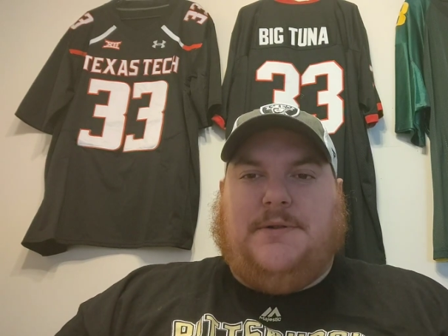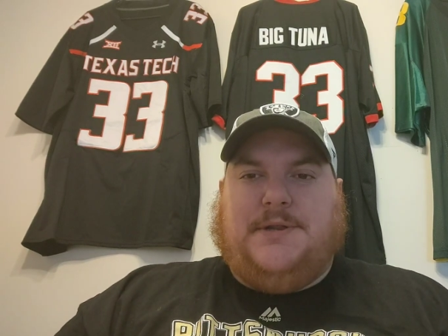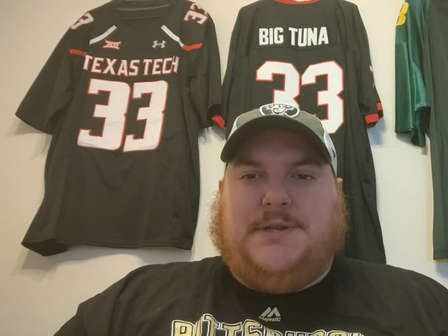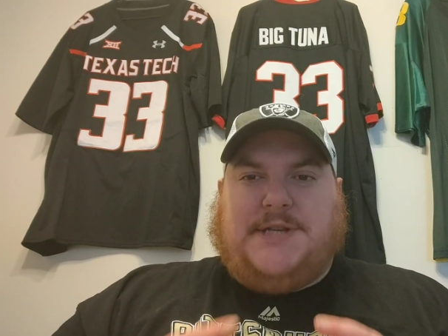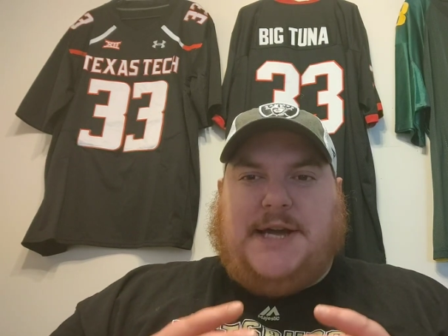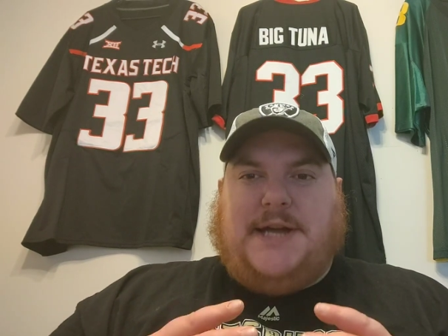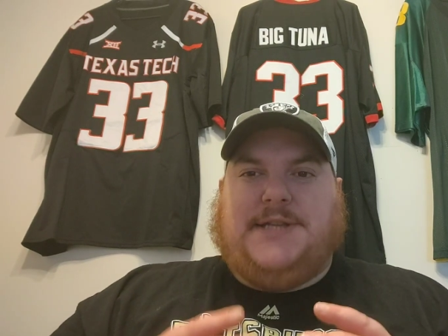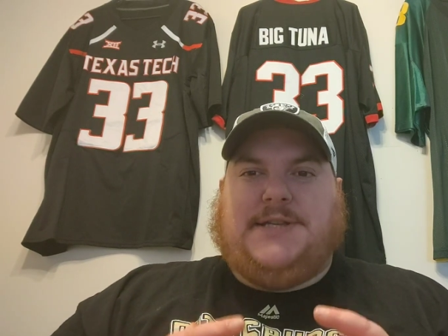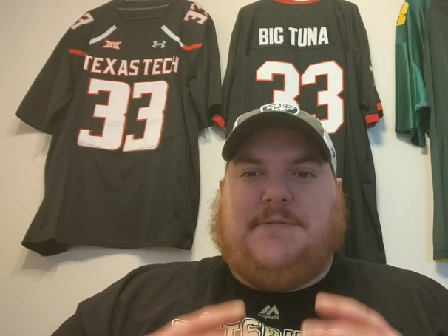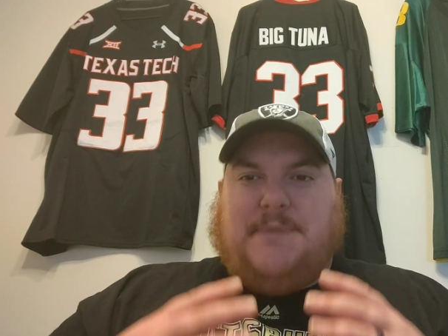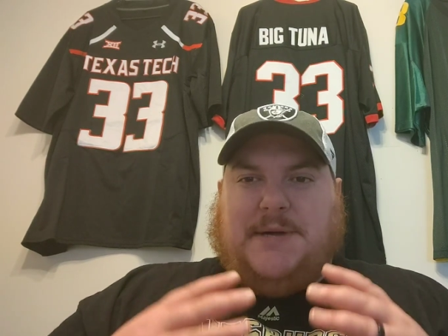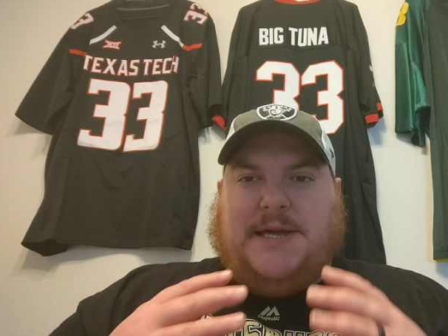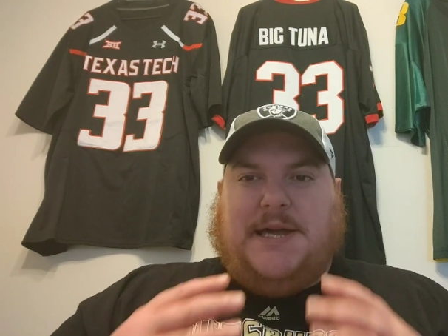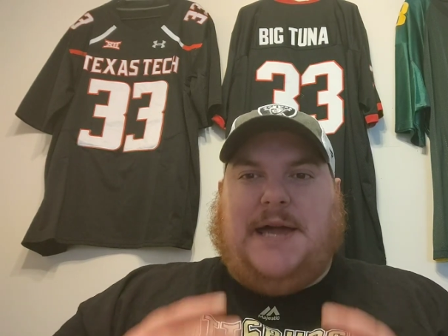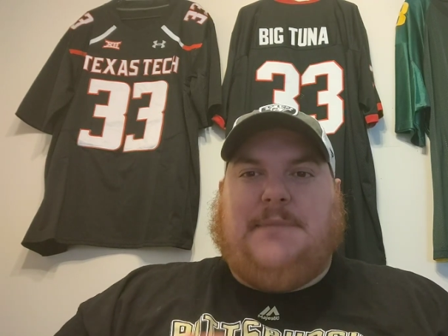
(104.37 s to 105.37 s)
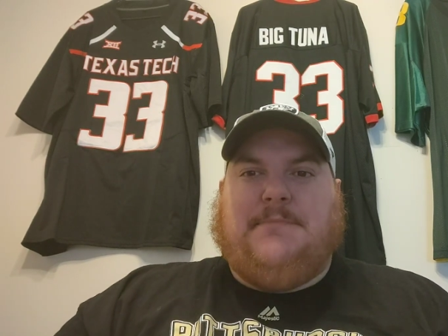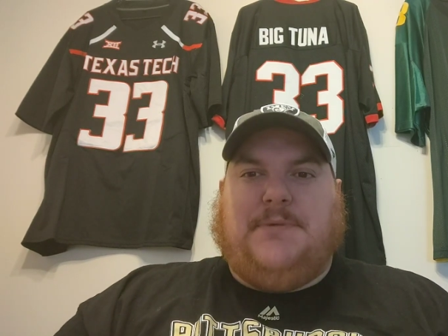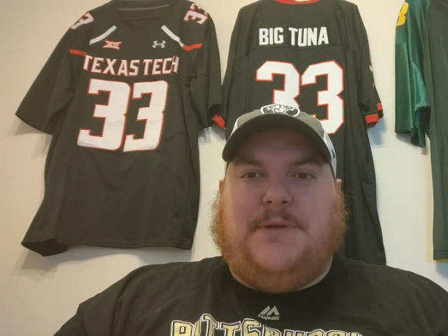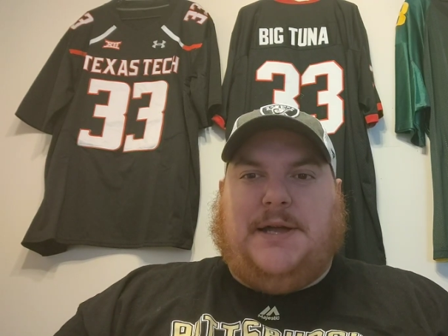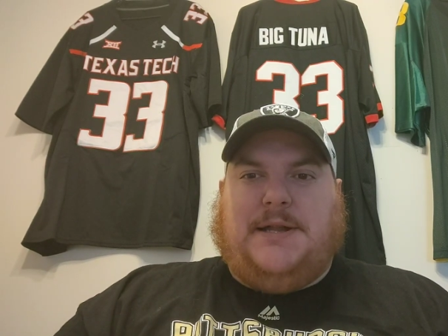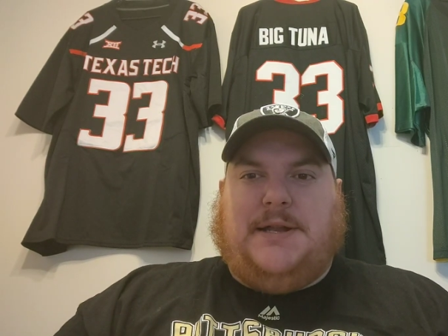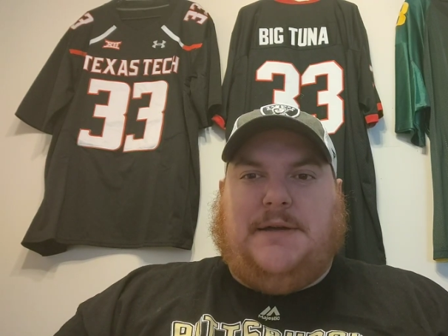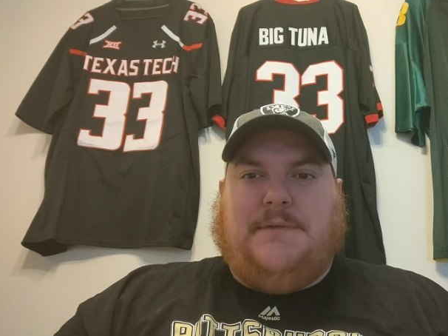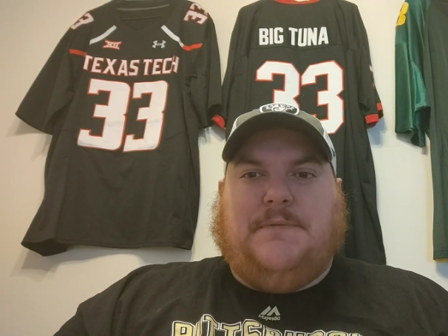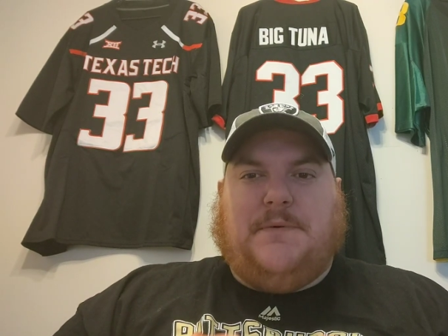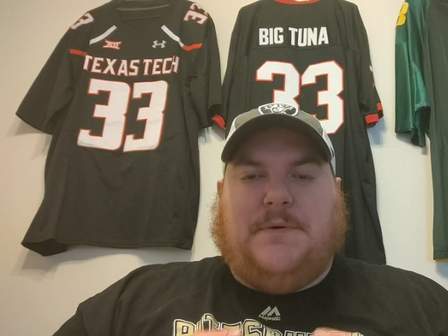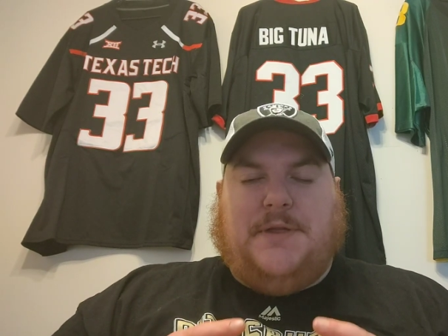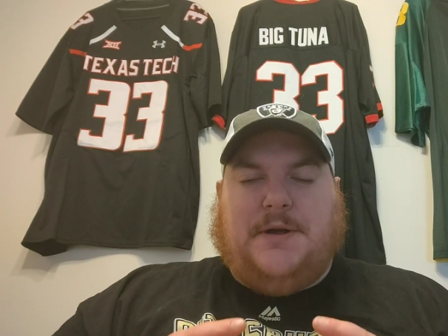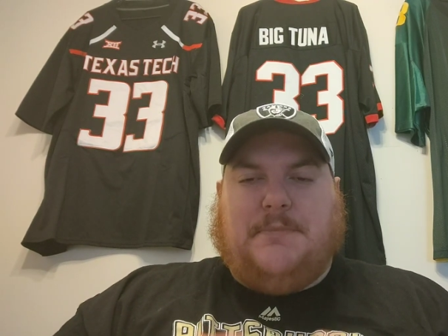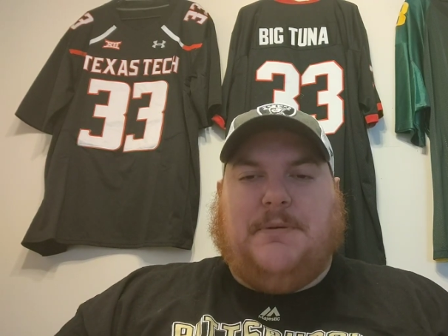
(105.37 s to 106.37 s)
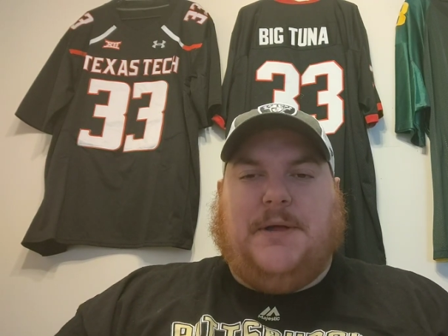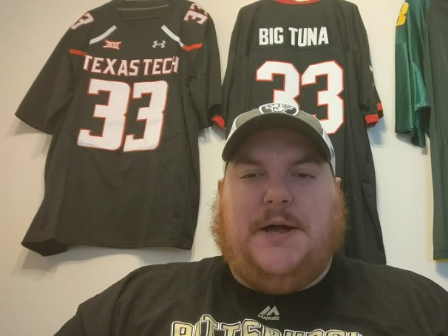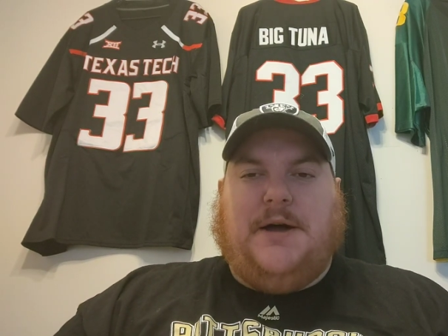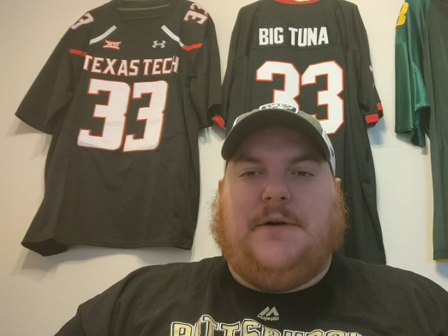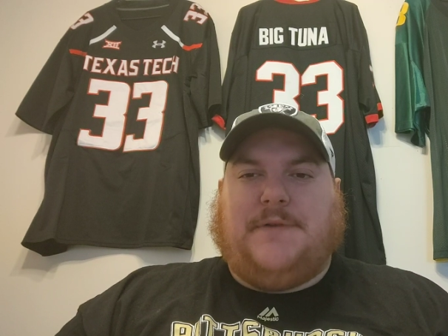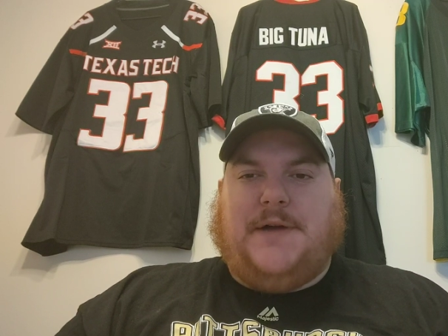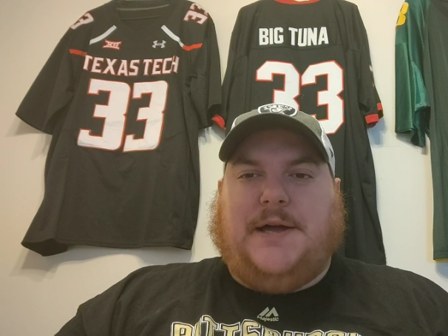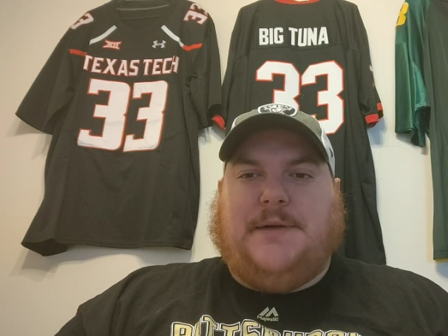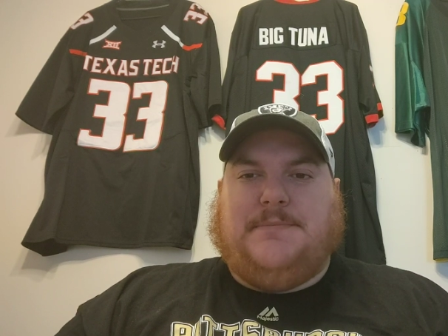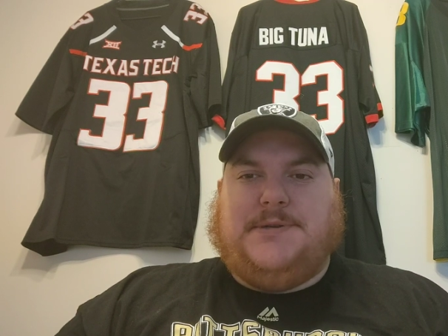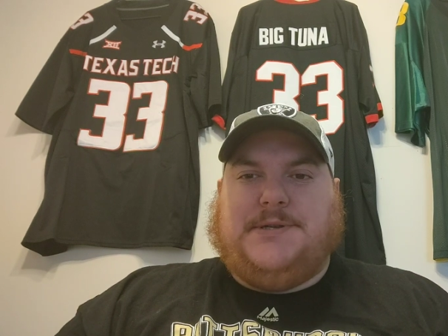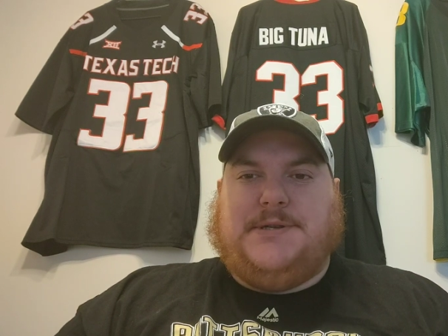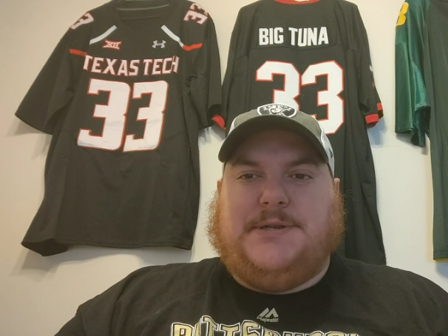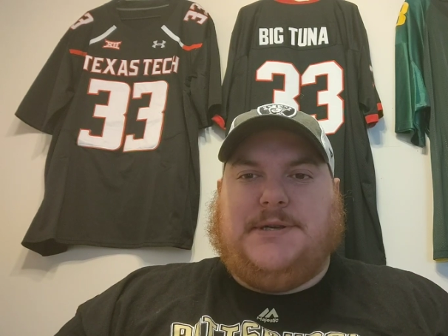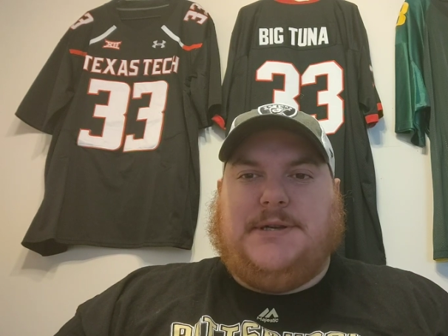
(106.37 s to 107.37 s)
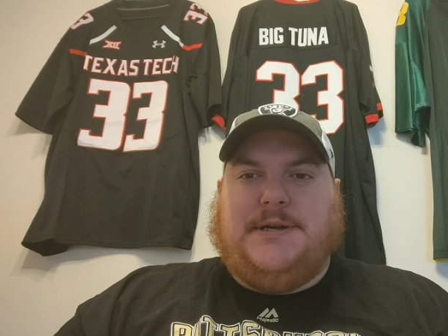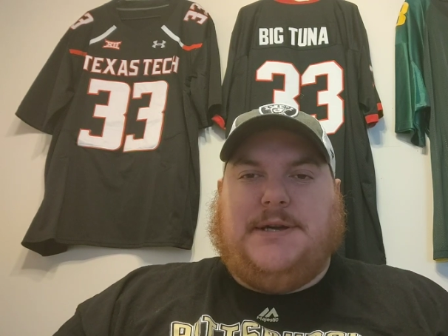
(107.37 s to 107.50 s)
the Titans have been game planning for their playoff games.